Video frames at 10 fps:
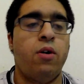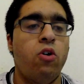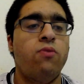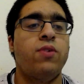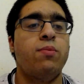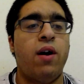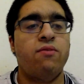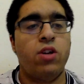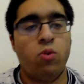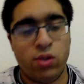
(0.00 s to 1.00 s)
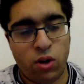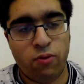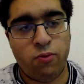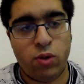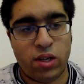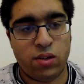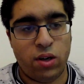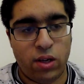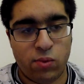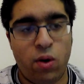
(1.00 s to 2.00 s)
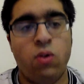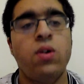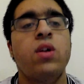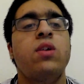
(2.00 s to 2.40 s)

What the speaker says: But hopefully my video was helpful yesterday as well.